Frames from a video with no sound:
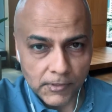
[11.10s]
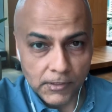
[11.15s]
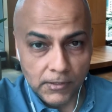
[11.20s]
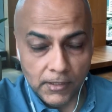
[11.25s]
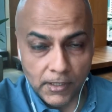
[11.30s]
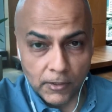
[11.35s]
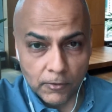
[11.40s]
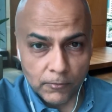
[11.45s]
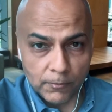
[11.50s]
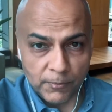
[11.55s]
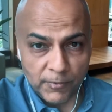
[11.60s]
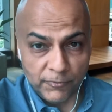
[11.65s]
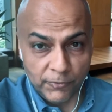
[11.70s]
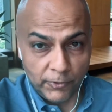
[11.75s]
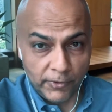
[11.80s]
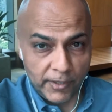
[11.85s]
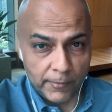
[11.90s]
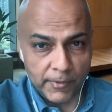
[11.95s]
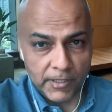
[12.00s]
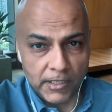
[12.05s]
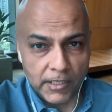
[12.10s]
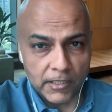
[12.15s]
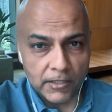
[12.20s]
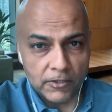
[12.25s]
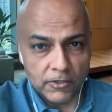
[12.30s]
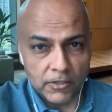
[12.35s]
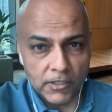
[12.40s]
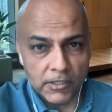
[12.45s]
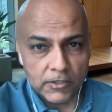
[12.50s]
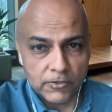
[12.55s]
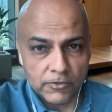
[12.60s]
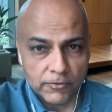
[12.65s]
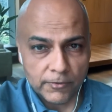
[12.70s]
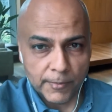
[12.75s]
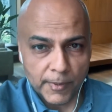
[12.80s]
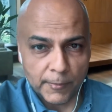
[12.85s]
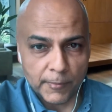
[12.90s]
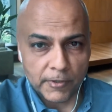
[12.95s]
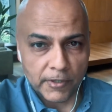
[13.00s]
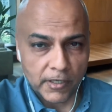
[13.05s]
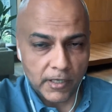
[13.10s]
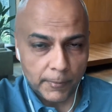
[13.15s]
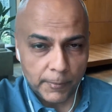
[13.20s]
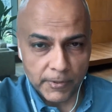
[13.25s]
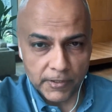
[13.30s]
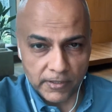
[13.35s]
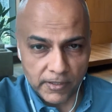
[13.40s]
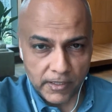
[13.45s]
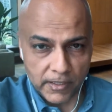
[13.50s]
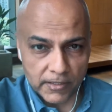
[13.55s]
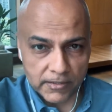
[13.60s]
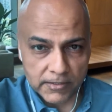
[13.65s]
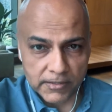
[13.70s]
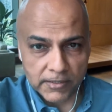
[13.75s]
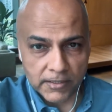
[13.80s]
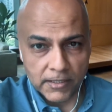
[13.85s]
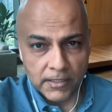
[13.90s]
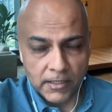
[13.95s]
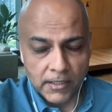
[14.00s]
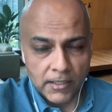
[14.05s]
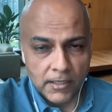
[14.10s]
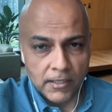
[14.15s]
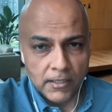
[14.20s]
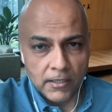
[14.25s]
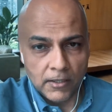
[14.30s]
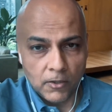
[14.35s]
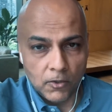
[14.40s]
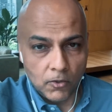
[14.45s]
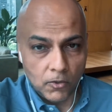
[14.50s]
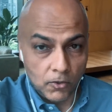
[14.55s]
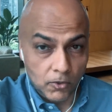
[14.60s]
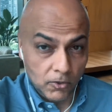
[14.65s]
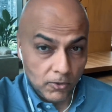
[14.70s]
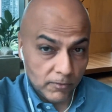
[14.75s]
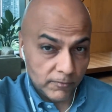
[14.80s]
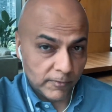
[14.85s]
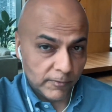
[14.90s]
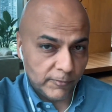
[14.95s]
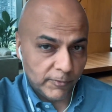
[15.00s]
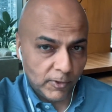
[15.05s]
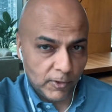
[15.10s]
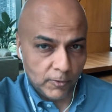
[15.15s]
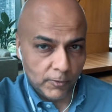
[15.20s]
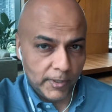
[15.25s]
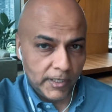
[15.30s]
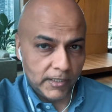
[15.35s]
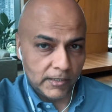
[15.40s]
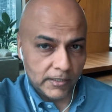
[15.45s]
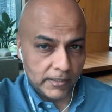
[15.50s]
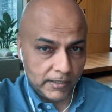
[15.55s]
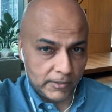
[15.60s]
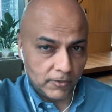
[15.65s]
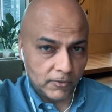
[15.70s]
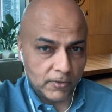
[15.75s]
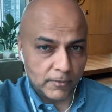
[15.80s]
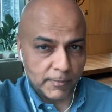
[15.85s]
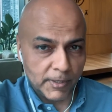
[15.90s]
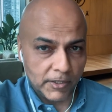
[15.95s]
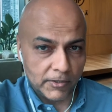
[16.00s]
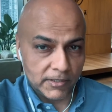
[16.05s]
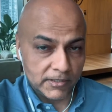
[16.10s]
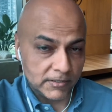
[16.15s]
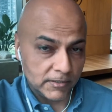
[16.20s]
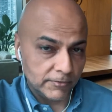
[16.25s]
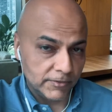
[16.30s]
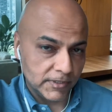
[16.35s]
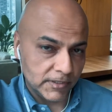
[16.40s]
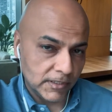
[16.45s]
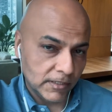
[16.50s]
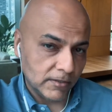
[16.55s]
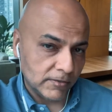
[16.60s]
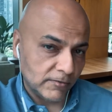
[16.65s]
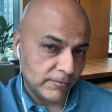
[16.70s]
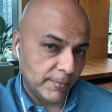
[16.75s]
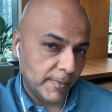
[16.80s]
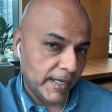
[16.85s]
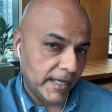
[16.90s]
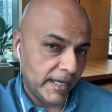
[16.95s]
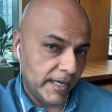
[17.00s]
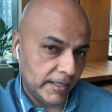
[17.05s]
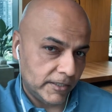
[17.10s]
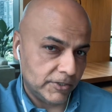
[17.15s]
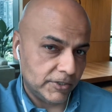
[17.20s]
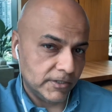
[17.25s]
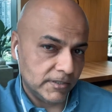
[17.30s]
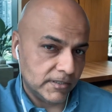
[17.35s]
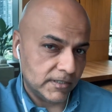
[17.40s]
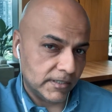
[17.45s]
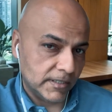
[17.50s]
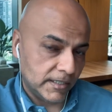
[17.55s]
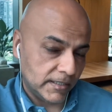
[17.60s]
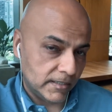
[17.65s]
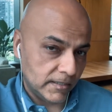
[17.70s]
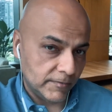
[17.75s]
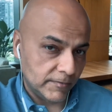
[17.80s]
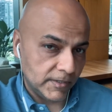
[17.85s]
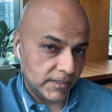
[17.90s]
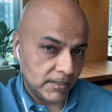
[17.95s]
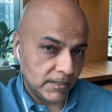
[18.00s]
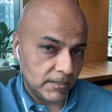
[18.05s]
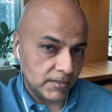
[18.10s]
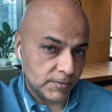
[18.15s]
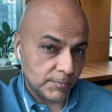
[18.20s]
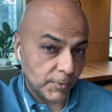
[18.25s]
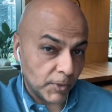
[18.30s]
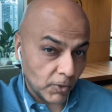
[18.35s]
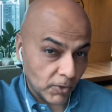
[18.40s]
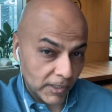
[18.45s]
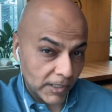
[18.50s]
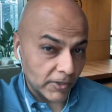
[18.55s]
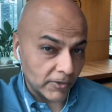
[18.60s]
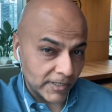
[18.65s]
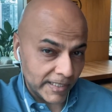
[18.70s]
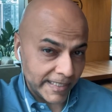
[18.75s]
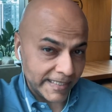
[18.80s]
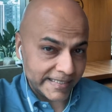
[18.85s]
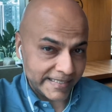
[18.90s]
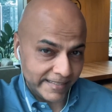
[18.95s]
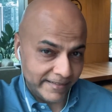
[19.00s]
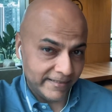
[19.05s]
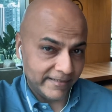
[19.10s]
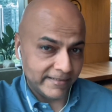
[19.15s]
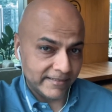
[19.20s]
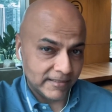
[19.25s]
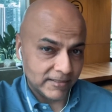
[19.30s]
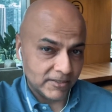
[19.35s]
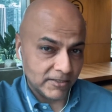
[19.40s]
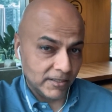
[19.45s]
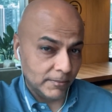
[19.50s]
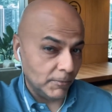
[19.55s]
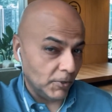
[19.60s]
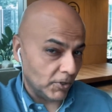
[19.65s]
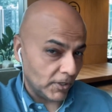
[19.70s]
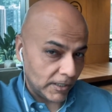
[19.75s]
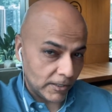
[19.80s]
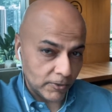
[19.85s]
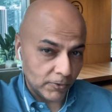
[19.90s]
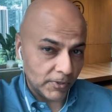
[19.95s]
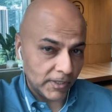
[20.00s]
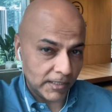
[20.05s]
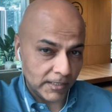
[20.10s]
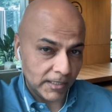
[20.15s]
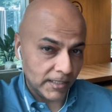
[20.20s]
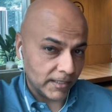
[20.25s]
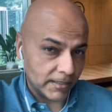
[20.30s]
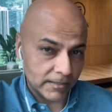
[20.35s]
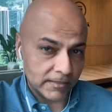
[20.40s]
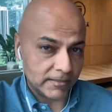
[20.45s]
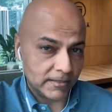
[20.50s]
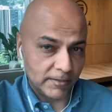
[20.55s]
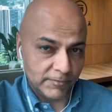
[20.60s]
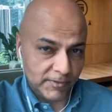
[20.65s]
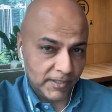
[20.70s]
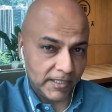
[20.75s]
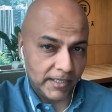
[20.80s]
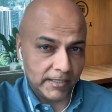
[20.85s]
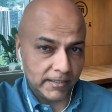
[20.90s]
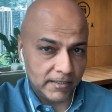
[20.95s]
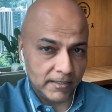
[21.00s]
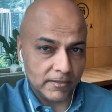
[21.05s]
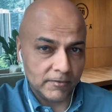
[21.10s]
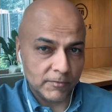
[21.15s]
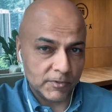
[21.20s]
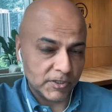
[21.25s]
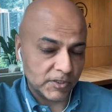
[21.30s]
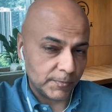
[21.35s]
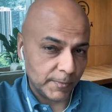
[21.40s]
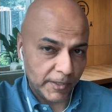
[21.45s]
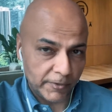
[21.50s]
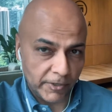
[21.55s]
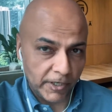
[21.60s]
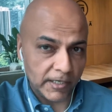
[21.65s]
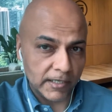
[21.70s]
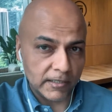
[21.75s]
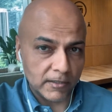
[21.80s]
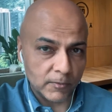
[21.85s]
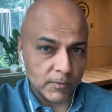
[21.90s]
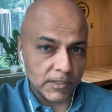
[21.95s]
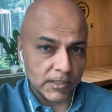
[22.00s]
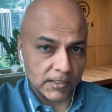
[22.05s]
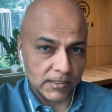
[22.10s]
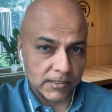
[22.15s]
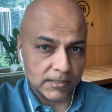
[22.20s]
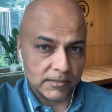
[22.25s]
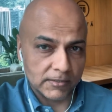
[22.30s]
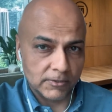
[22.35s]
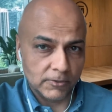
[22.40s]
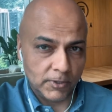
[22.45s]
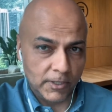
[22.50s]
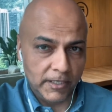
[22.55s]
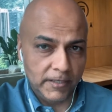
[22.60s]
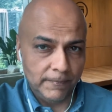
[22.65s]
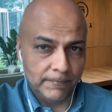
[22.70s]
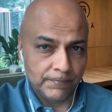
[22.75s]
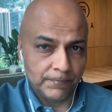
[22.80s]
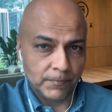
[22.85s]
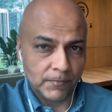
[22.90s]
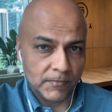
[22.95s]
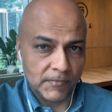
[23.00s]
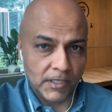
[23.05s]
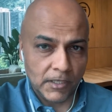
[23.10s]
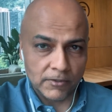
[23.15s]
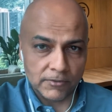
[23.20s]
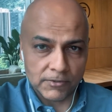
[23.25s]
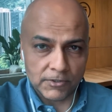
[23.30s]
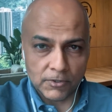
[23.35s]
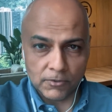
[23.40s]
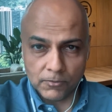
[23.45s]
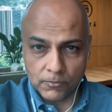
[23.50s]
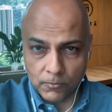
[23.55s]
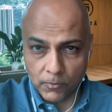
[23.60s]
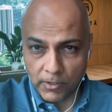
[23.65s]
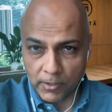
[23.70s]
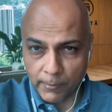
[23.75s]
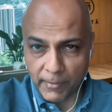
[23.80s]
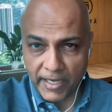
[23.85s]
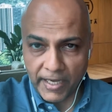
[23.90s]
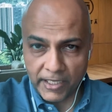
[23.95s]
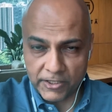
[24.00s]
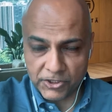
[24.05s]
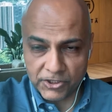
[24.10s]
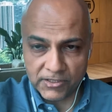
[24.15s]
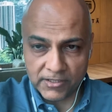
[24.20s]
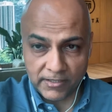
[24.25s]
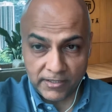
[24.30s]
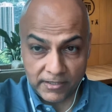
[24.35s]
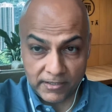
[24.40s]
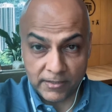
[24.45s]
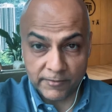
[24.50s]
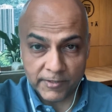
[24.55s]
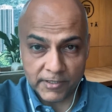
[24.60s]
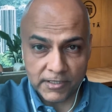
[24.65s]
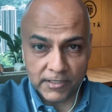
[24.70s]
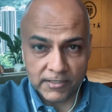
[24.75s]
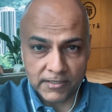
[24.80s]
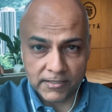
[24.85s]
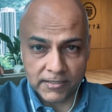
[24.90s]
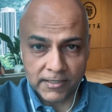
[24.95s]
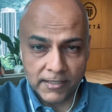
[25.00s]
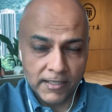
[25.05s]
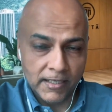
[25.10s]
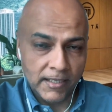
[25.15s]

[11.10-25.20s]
Now, before I begin, you need to remember a couple of things. All of the following that I talk about is a result of my actions and activities purely on LinkedIn. So I'm not including the other stuff that I did, which is my regular work. Okay? Now, so what are my actions and activities?